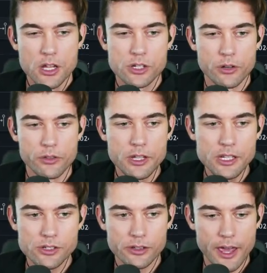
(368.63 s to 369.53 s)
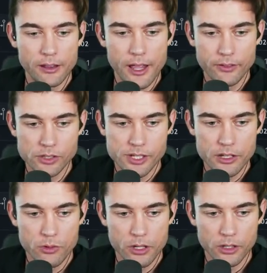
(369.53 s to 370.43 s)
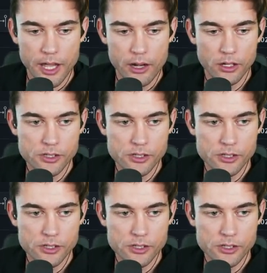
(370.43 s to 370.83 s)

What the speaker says: So these are the levels that you want to look at.